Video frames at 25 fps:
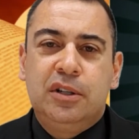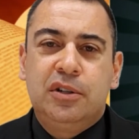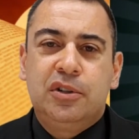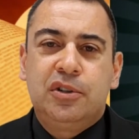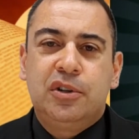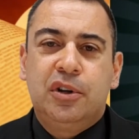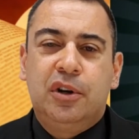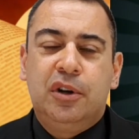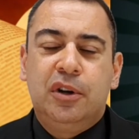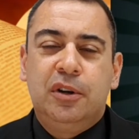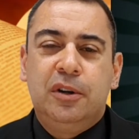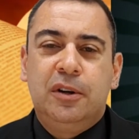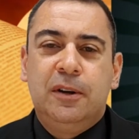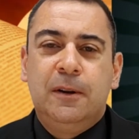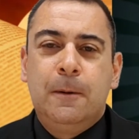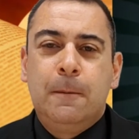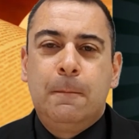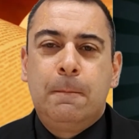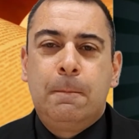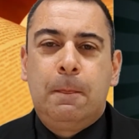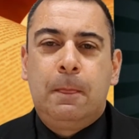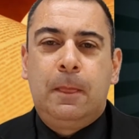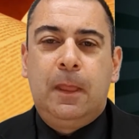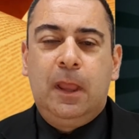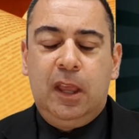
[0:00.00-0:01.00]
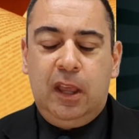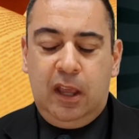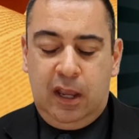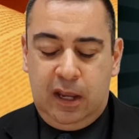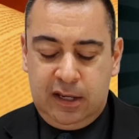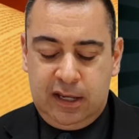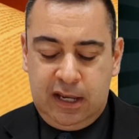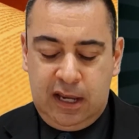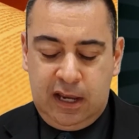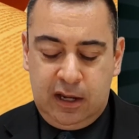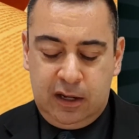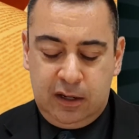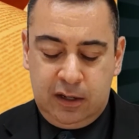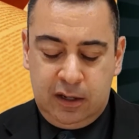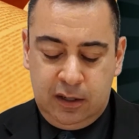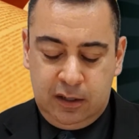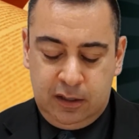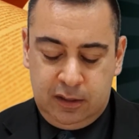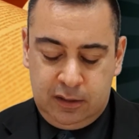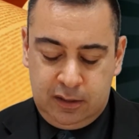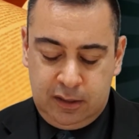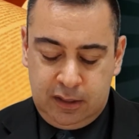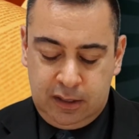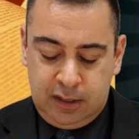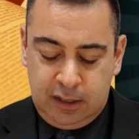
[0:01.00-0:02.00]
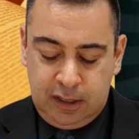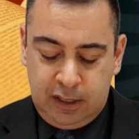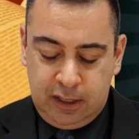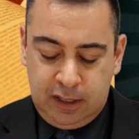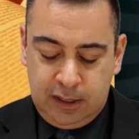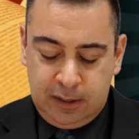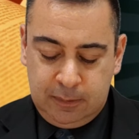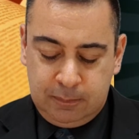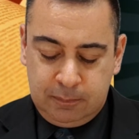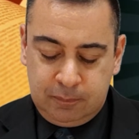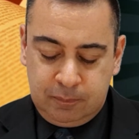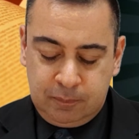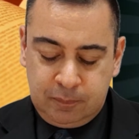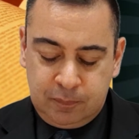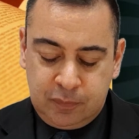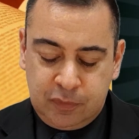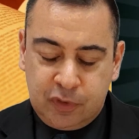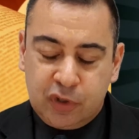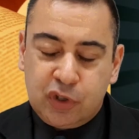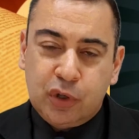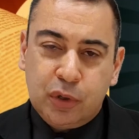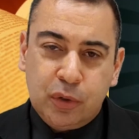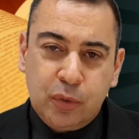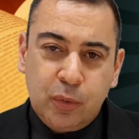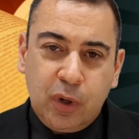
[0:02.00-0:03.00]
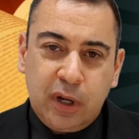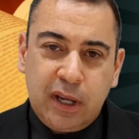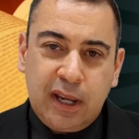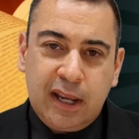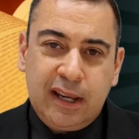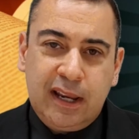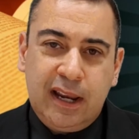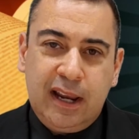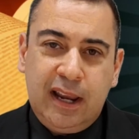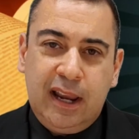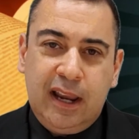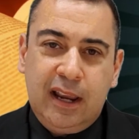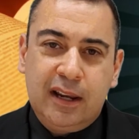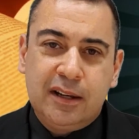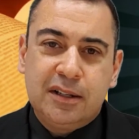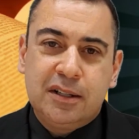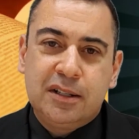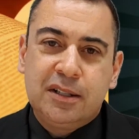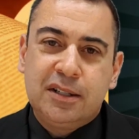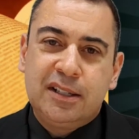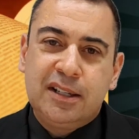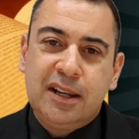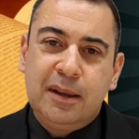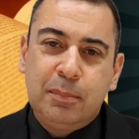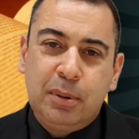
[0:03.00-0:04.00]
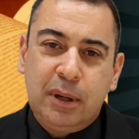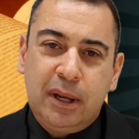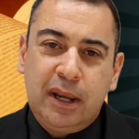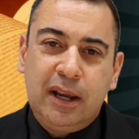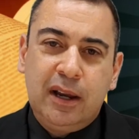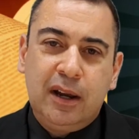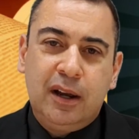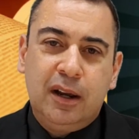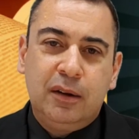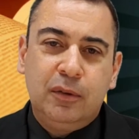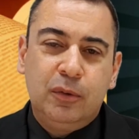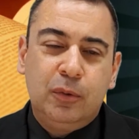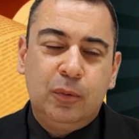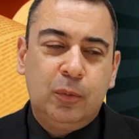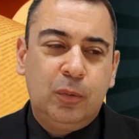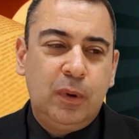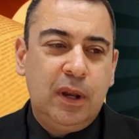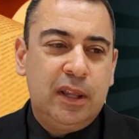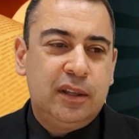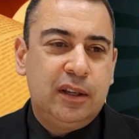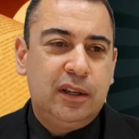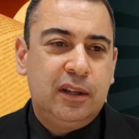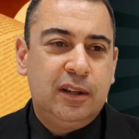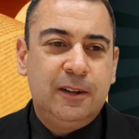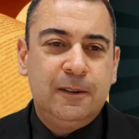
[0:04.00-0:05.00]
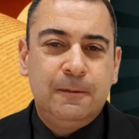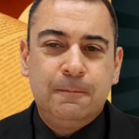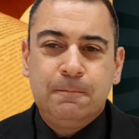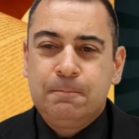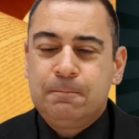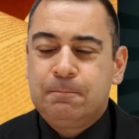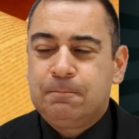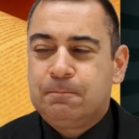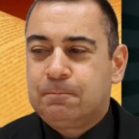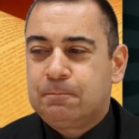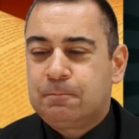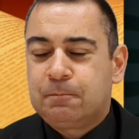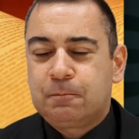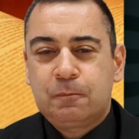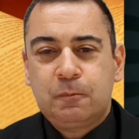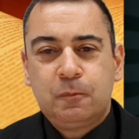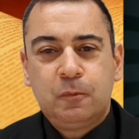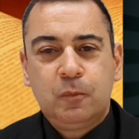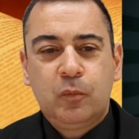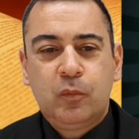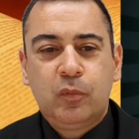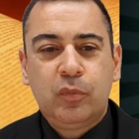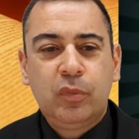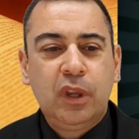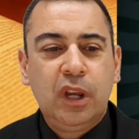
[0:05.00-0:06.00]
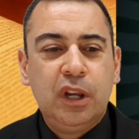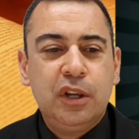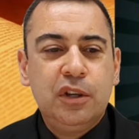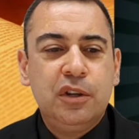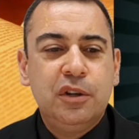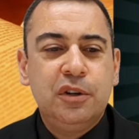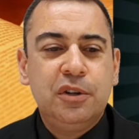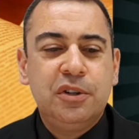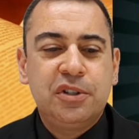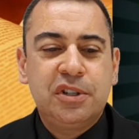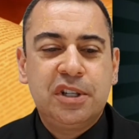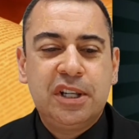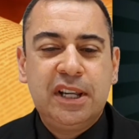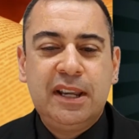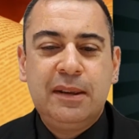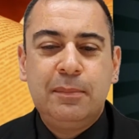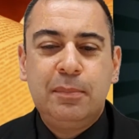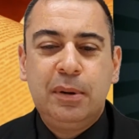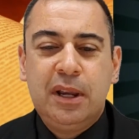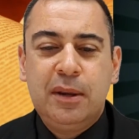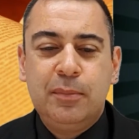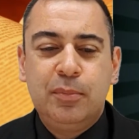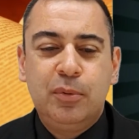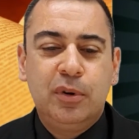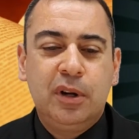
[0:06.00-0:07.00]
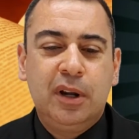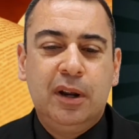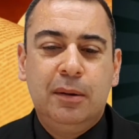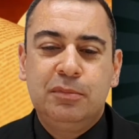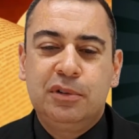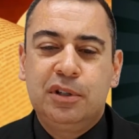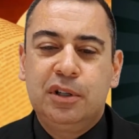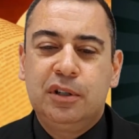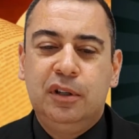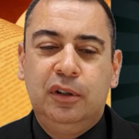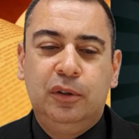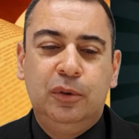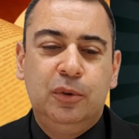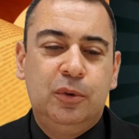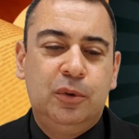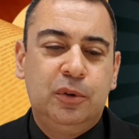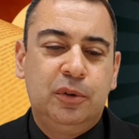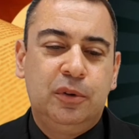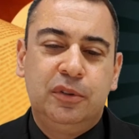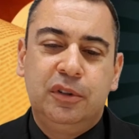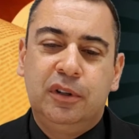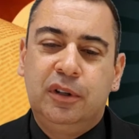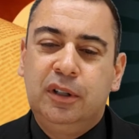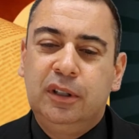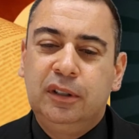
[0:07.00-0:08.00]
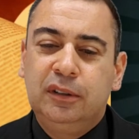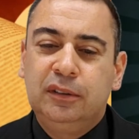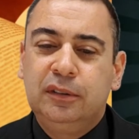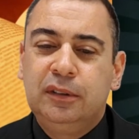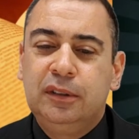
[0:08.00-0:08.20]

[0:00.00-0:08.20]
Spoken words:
So again, do what you can, step out, whether you see people come to the Lord or not.